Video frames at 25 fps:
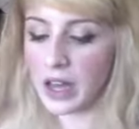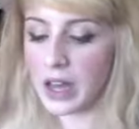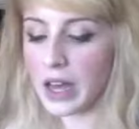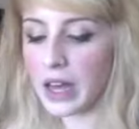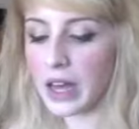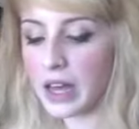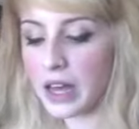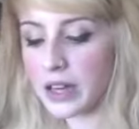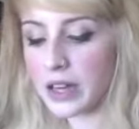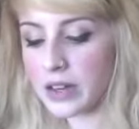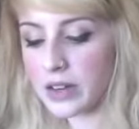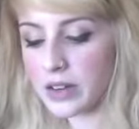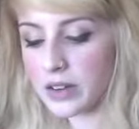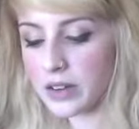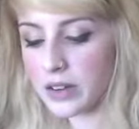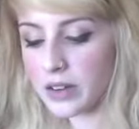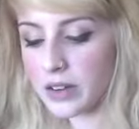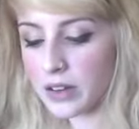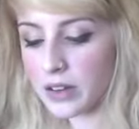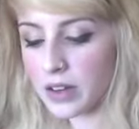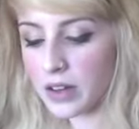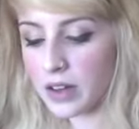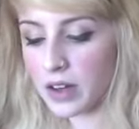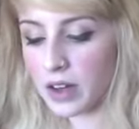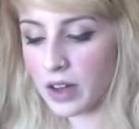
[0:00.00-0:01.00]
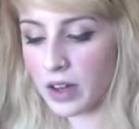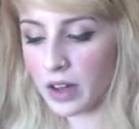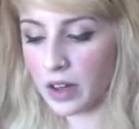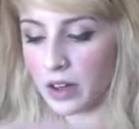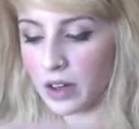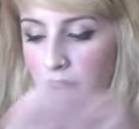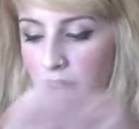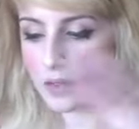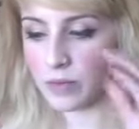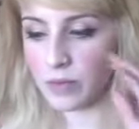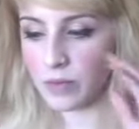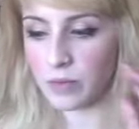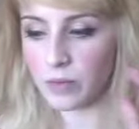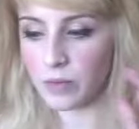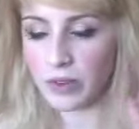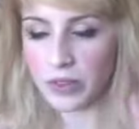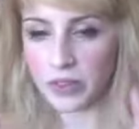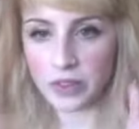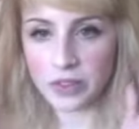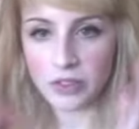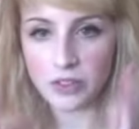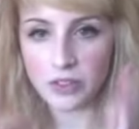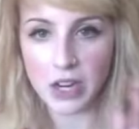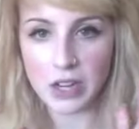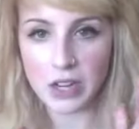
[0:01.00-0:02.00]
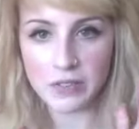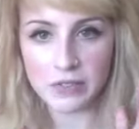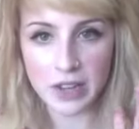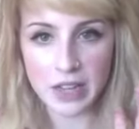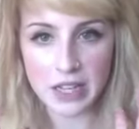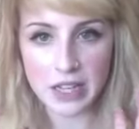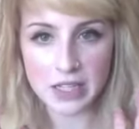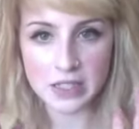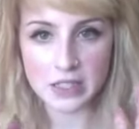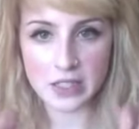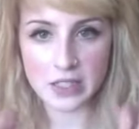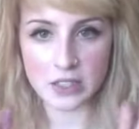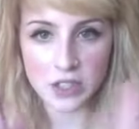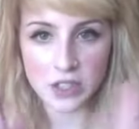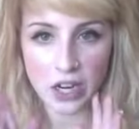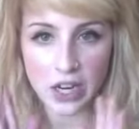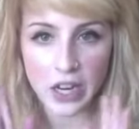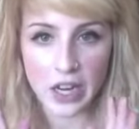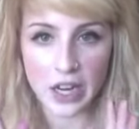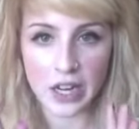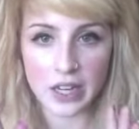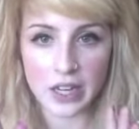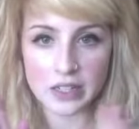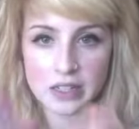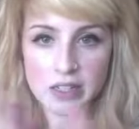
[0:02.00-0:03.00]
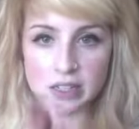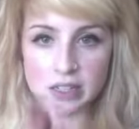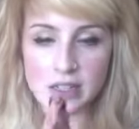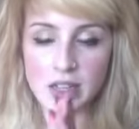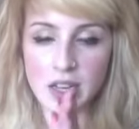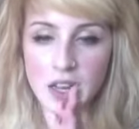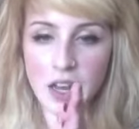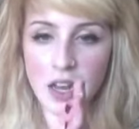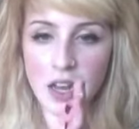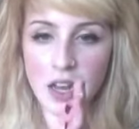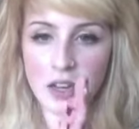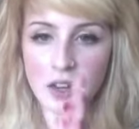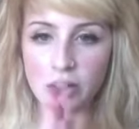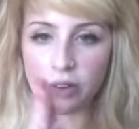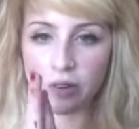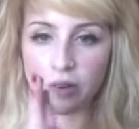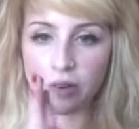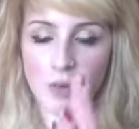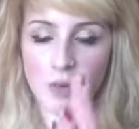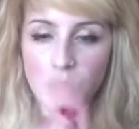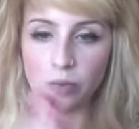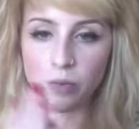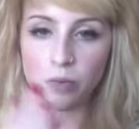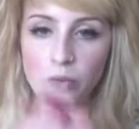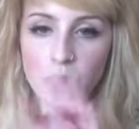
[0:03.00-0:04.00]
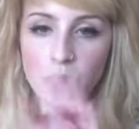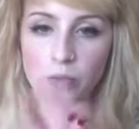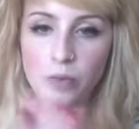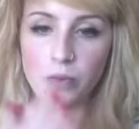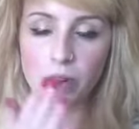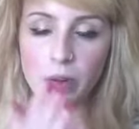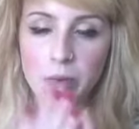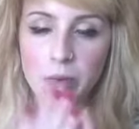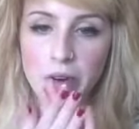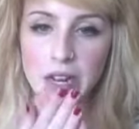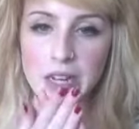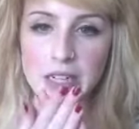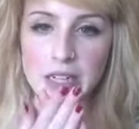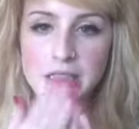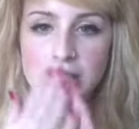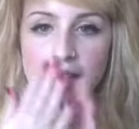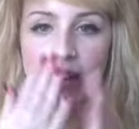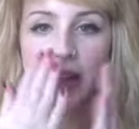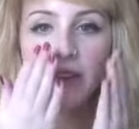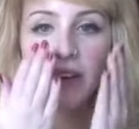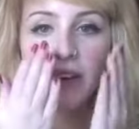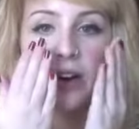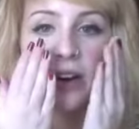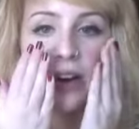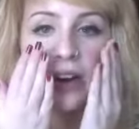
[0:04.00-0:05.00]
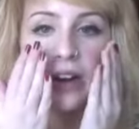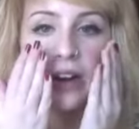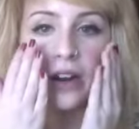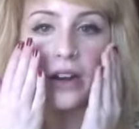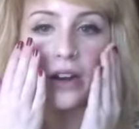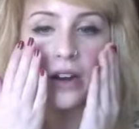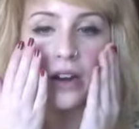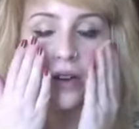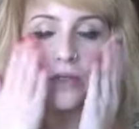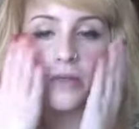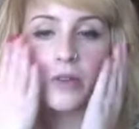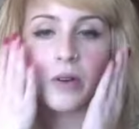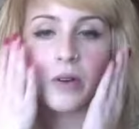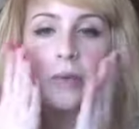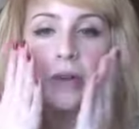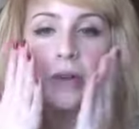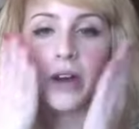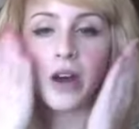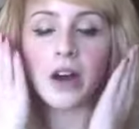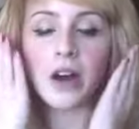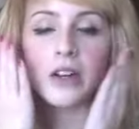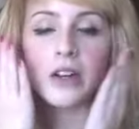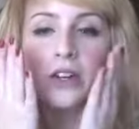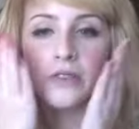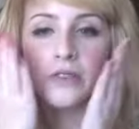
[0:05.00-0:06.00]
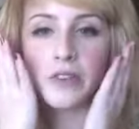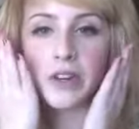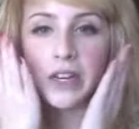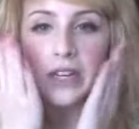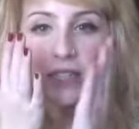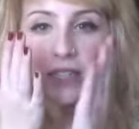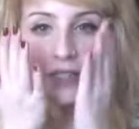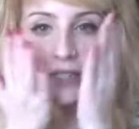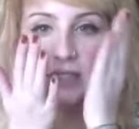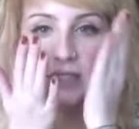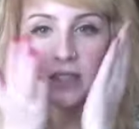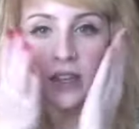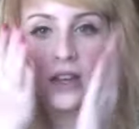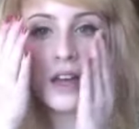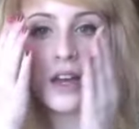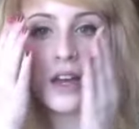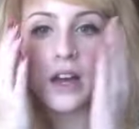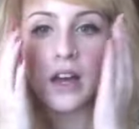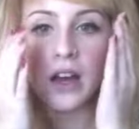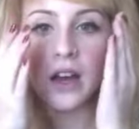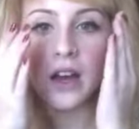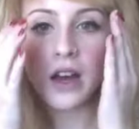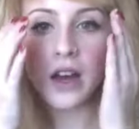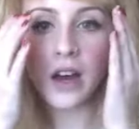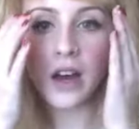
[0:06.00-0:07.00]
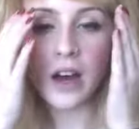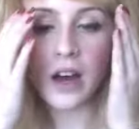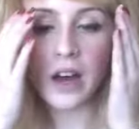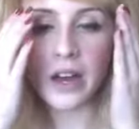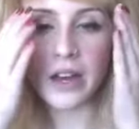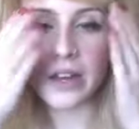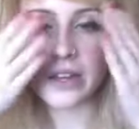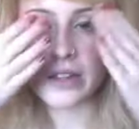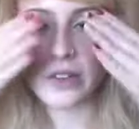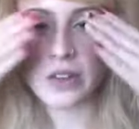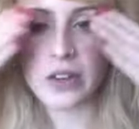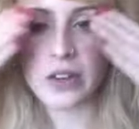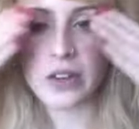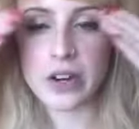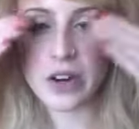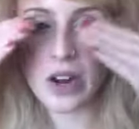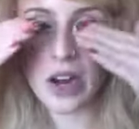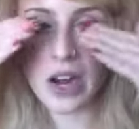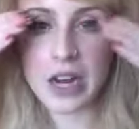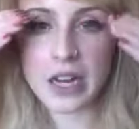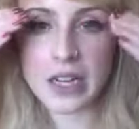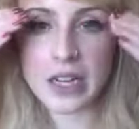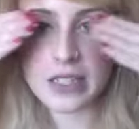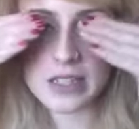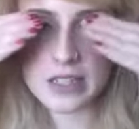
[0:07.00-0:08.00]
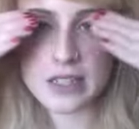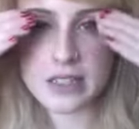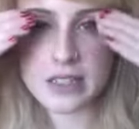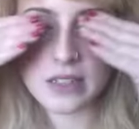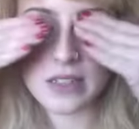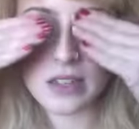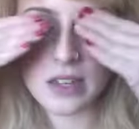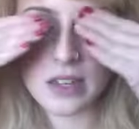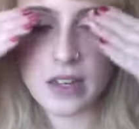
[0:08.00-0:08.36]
and with a dry face and dry hands, and you rub your hands together and rub it on your face, including your eyes,